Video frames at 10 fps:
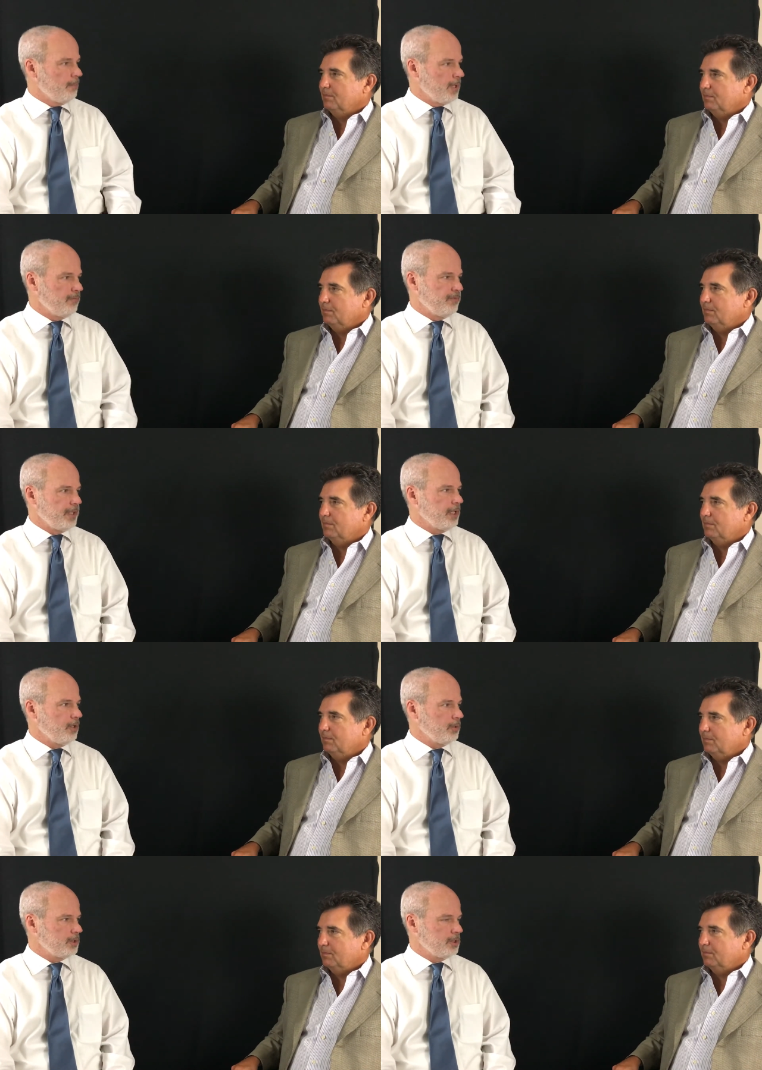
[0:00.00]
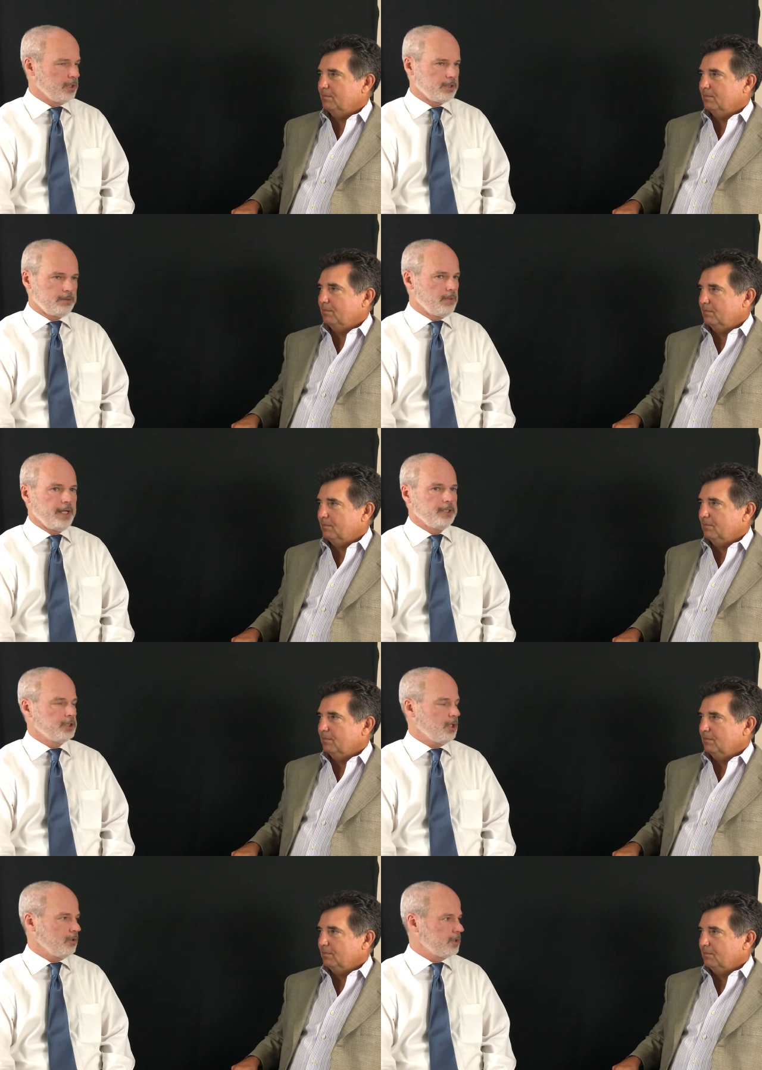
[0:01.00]
Speaker 1: but video is just head and
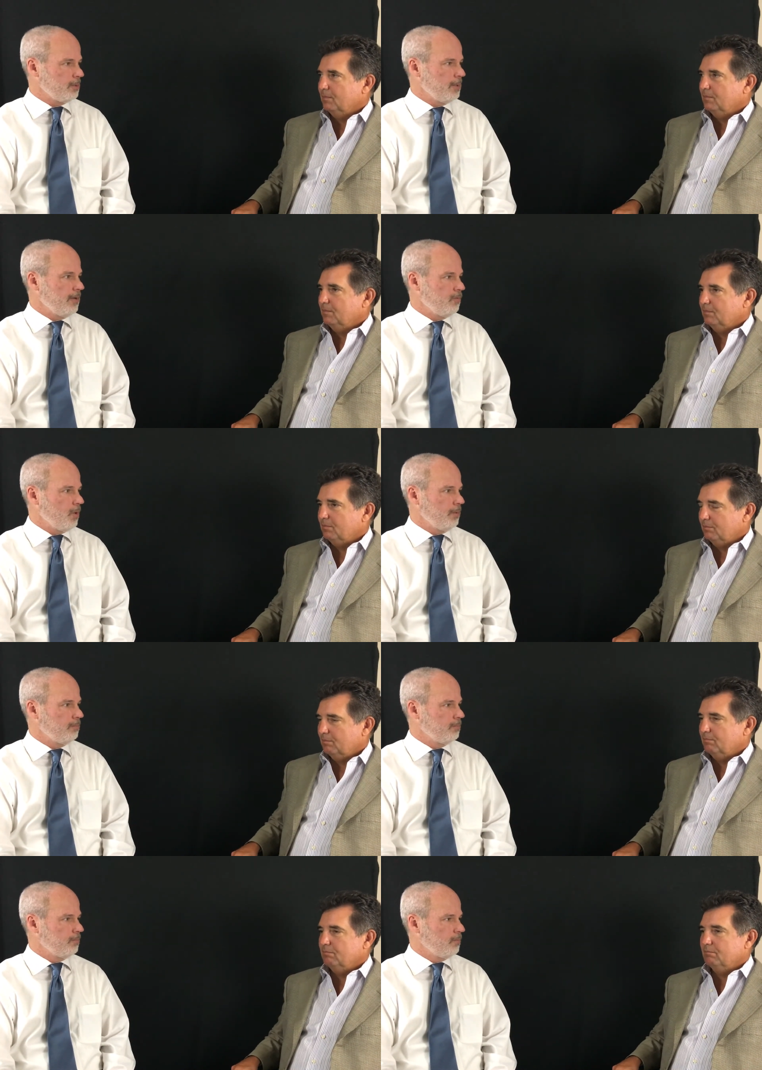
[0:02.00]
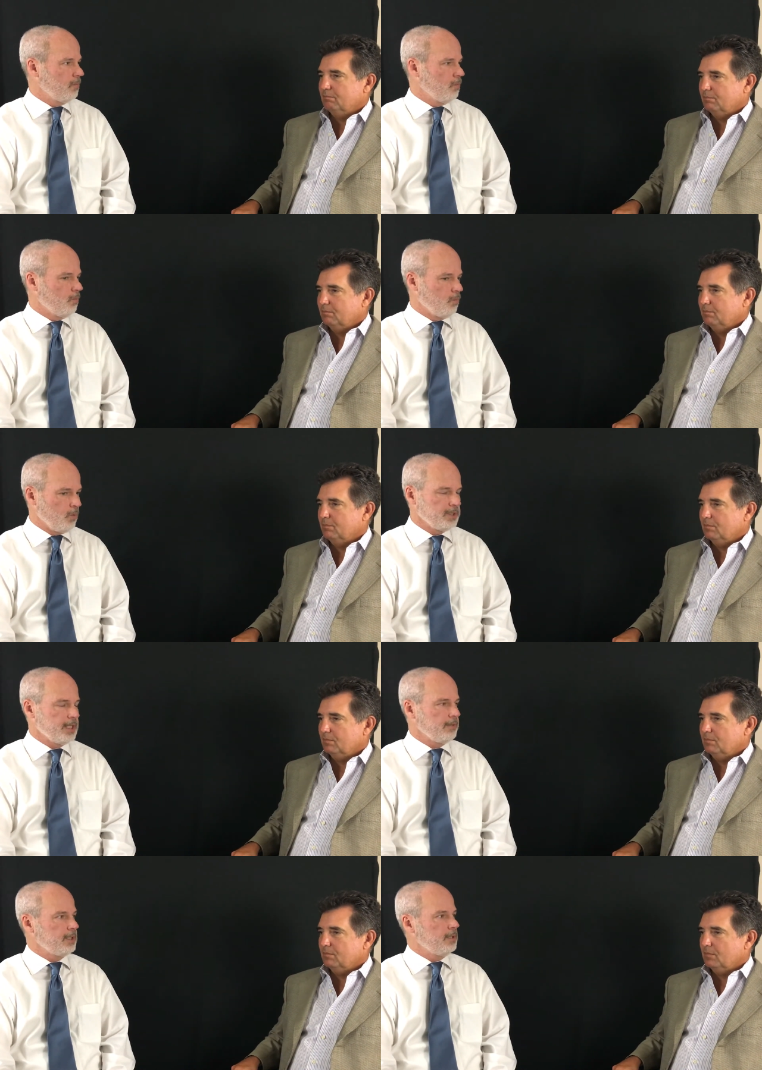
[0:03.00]
shoulders above what what's
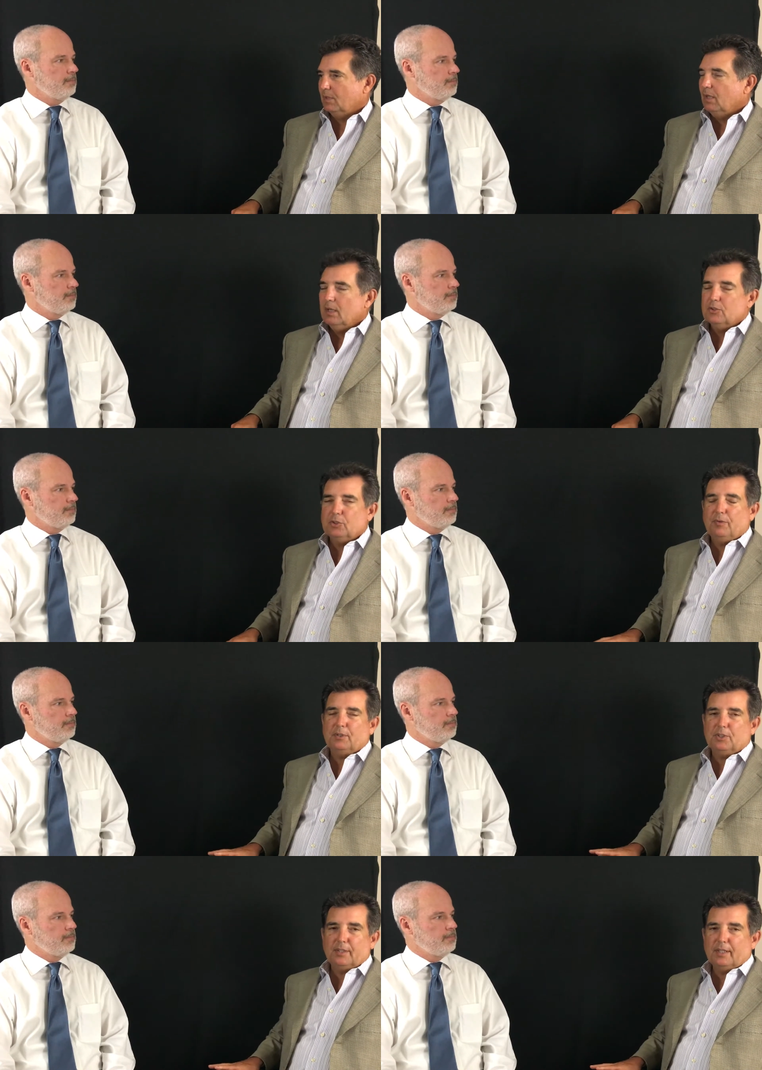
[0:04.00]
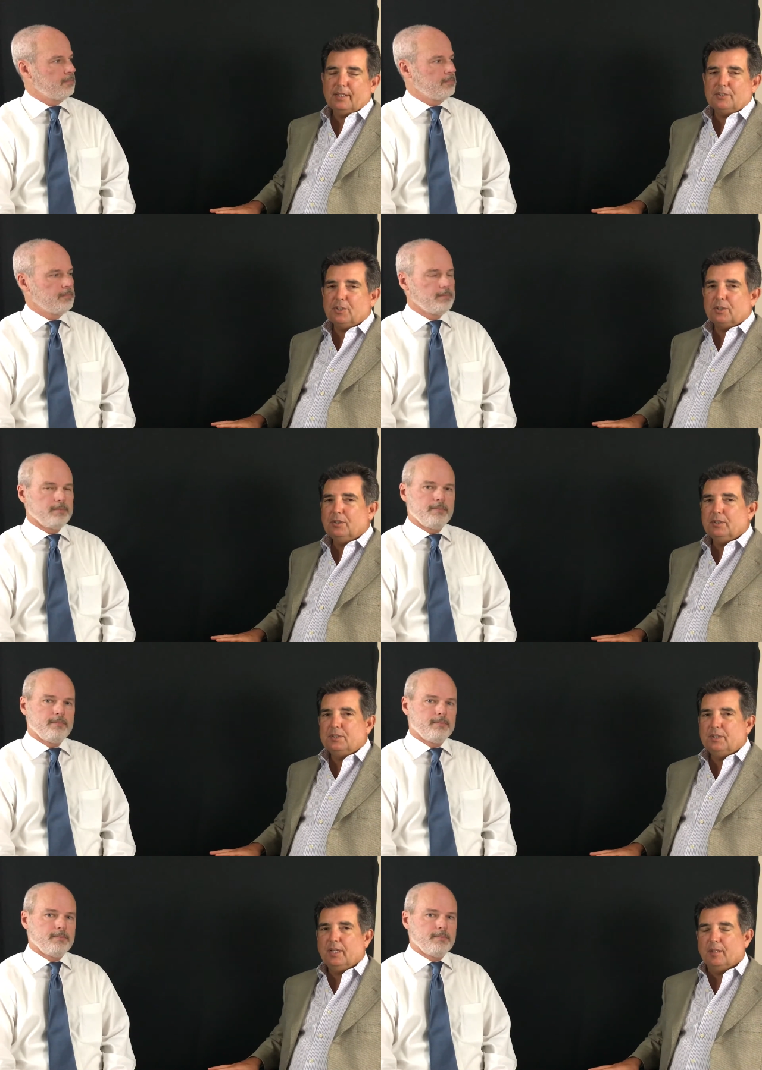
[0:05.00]
out there.
Speaker 2: So, folks, I think that's a good
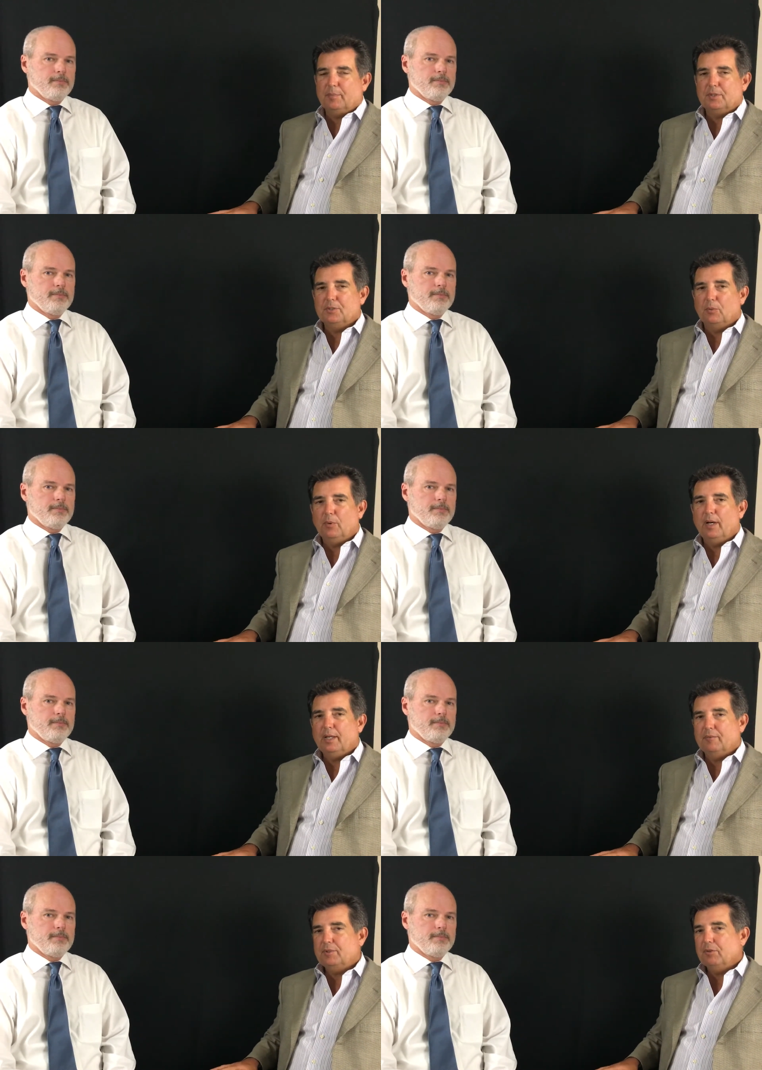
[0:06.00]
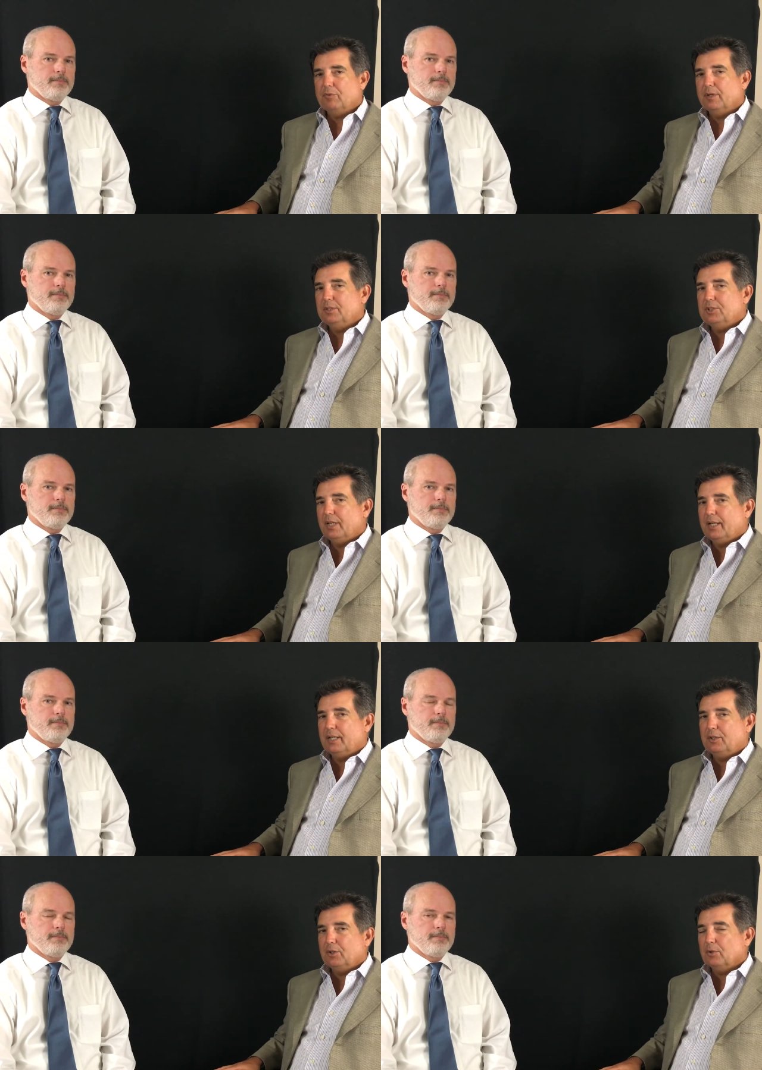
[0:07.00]
tip. It's a way of
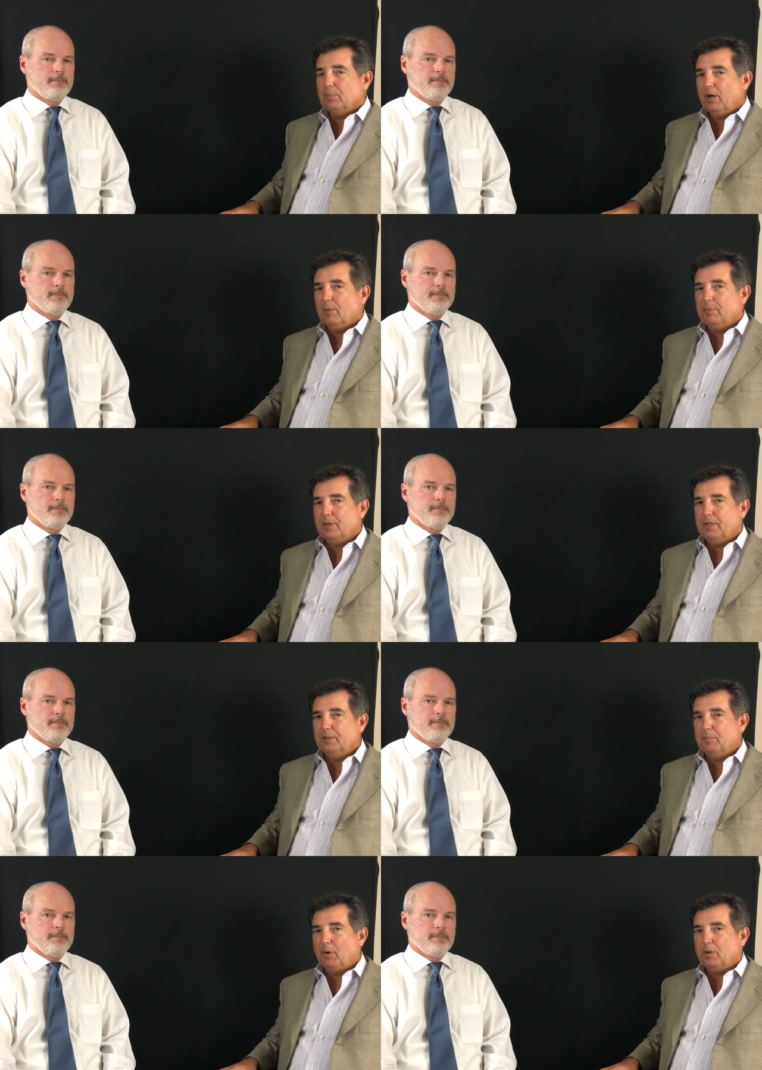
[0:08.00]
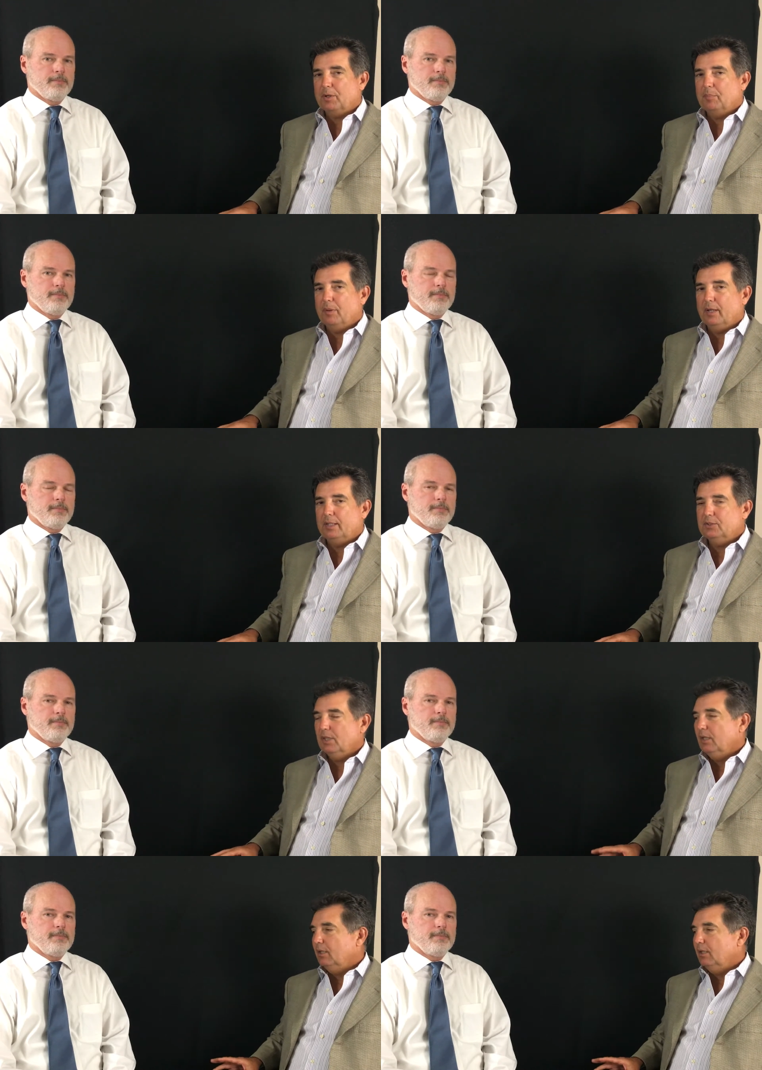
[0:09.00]
differentiating your property in the marketplace